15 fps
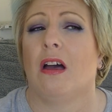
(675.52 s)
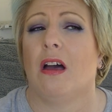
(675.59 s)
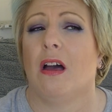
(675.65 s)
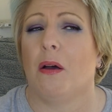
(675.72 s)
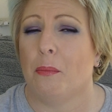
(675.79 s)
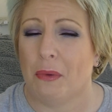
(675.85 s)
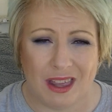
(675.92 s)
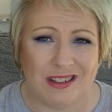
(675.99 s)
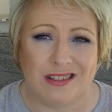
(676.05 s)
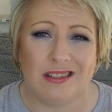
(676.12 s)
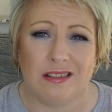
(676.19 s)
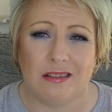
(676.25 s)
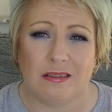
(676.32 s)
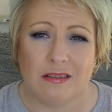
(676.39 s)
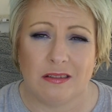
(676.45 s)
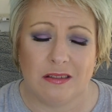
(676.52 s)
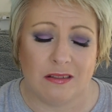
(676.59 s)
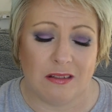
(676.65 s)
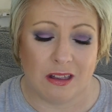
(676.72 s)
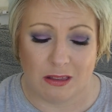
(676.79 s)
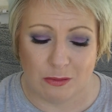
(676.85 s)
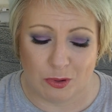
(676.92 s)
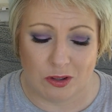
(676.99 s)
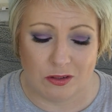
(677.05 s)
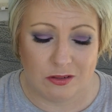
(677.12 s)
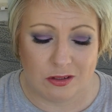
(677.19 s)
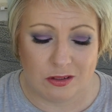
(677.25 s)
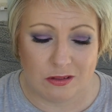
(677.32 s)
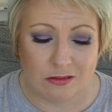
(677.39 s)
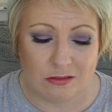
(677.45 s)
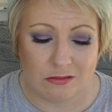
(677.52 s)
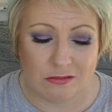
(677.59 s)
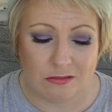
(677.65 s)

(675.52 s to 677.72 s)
amazing in the box,